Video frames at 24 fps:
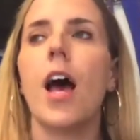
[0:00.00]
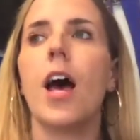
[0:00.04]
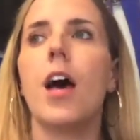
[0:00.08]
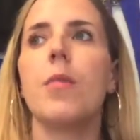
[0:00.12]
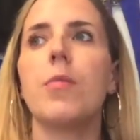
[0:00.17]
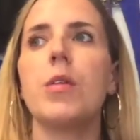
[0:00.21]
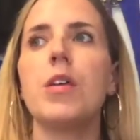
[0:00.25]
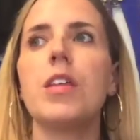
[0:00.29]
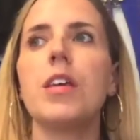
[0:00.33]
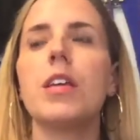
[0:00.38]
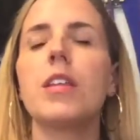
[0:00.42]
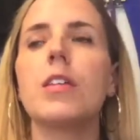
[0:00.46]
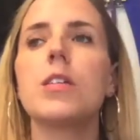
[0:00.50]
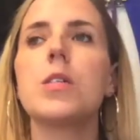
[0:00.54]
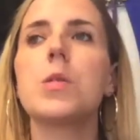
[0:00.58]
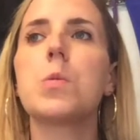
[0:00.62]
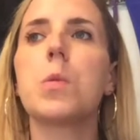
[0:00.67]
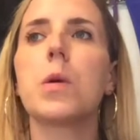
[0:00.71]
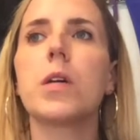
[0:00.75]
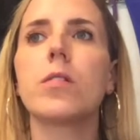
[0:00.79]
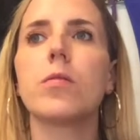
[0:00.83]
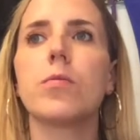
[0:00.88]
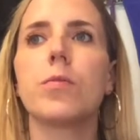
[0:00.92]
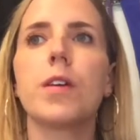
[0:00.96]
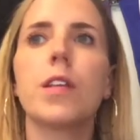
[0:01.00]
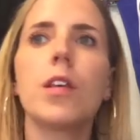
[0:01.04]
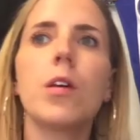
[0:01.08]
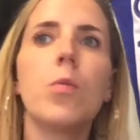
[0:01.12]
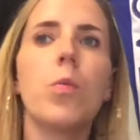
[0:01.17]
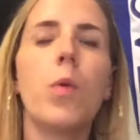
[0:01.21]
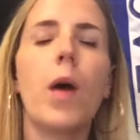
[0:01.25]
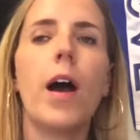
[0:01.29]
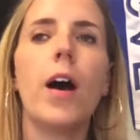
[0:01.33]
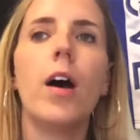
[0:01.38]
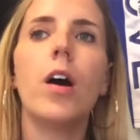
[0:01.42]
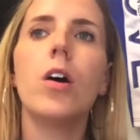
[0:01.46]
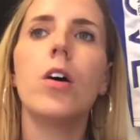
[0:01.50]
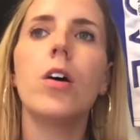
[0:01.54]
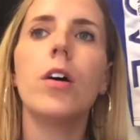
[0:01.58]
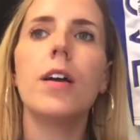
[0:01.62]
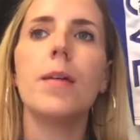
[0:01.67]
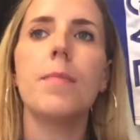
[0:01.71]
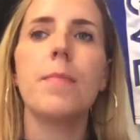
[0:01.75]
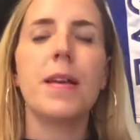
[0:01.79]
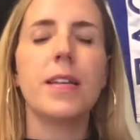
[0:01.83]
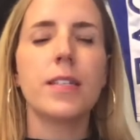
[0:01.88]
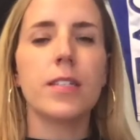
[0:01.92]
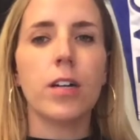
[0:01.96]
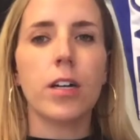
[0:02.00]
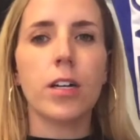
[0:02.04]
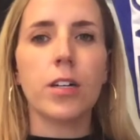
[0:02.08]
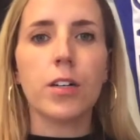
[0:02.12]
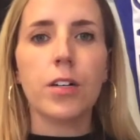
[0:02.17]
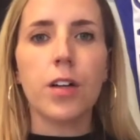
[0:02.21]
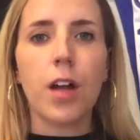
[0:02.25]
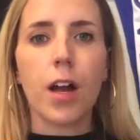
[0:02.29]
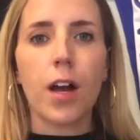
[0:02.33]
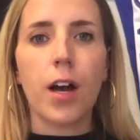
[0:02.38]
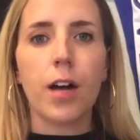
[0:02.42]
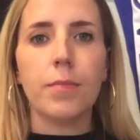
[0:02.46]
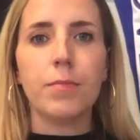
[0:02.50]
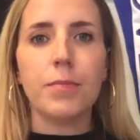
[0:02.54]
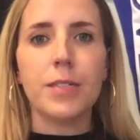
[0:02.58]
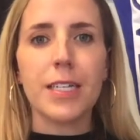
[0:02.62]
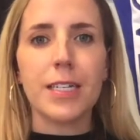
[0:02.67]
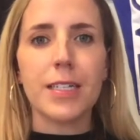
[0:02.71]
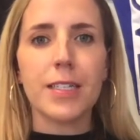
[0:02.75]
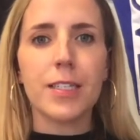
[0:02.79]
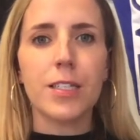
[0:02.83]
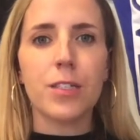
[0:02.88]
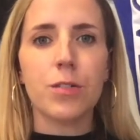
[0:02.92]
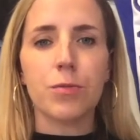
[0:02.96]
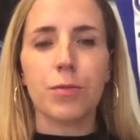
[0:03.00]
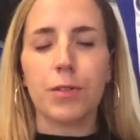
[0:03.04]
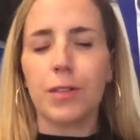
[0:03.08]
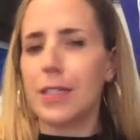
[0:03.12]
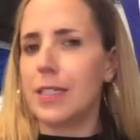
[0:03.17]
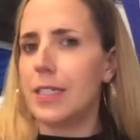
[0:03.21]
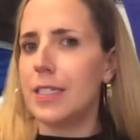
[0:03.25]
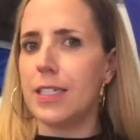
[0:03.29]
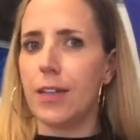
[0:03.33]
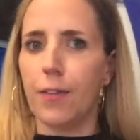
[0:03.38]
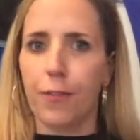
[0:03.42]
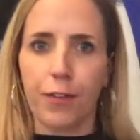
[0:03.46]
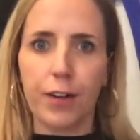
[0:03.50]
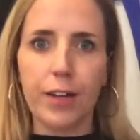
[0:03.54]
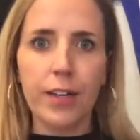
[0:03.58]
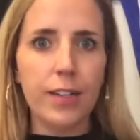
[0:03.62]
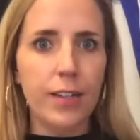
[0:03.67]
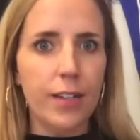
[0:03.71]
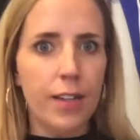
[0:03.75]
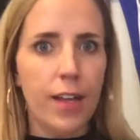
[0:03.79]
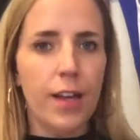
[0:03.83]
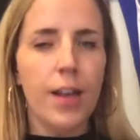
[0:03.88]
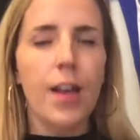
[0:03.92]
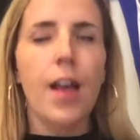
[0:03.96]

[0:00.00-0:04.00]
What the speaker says: We think this works really well. It makes our dances really different.